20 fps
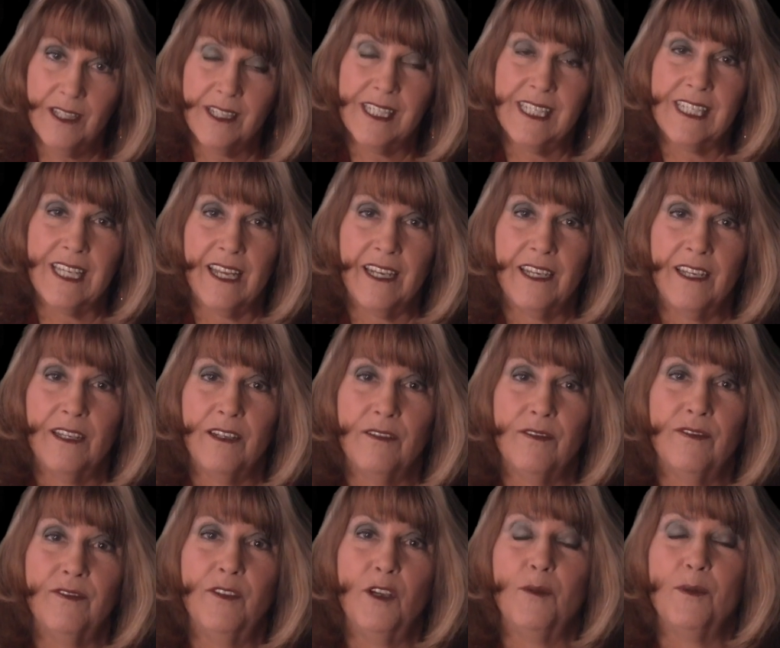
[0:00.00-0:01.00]
the study
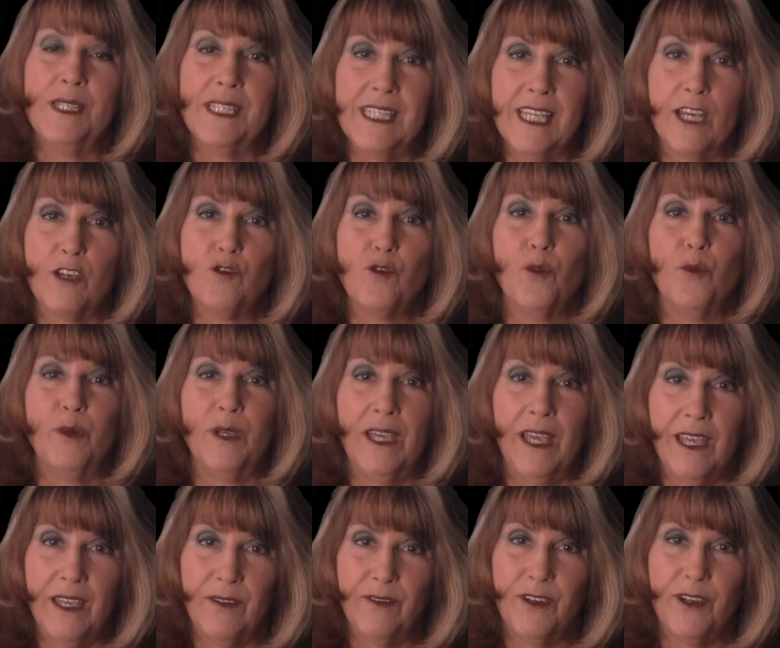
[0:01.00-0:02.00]
of human sexual
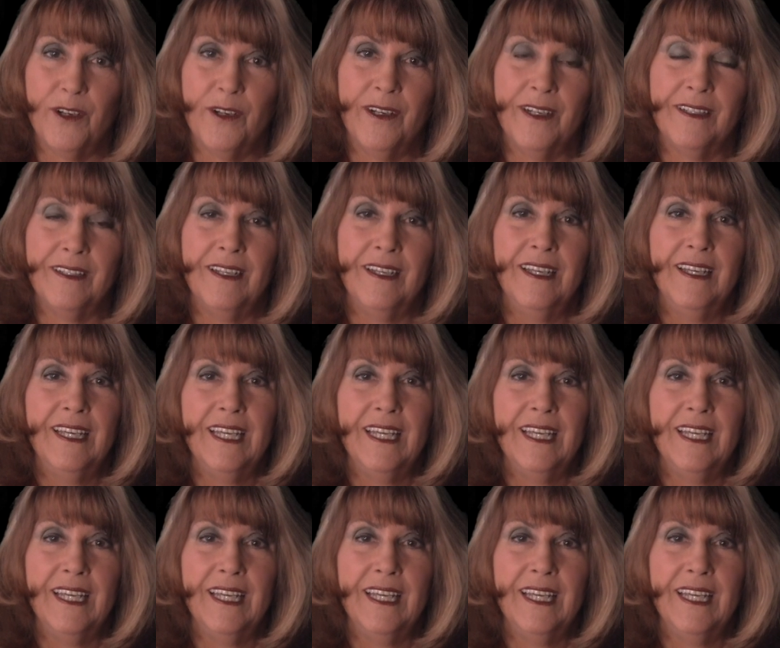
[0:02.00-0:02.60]
behavior and